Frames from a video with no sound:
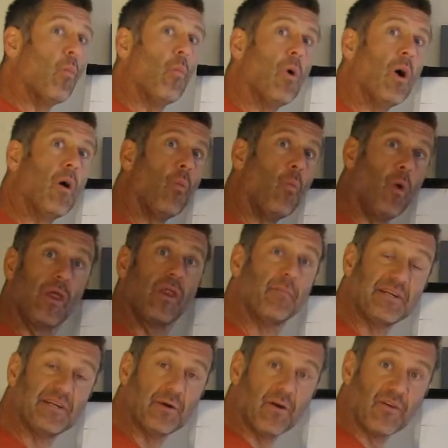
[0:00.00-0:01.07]
one of the
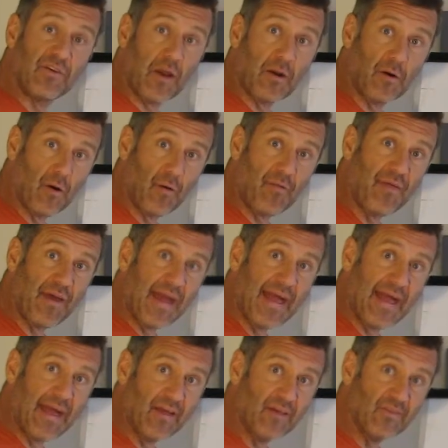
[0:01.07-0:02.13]
materials on Earth that
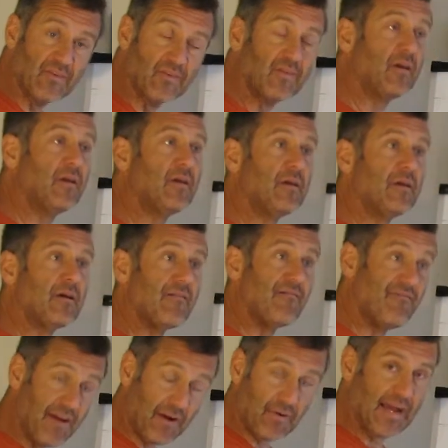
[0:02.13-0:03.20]
has
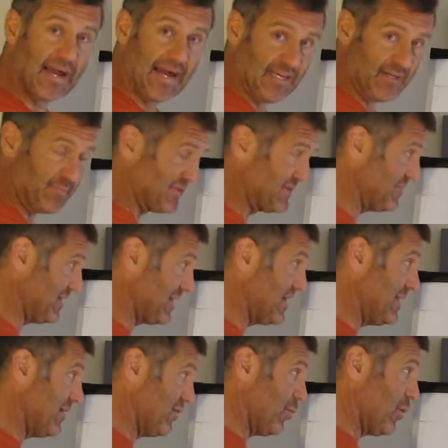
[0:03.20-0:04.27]
very high specific heat is
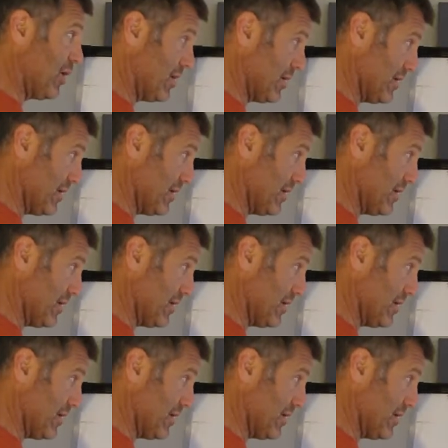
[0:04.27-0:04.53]
water.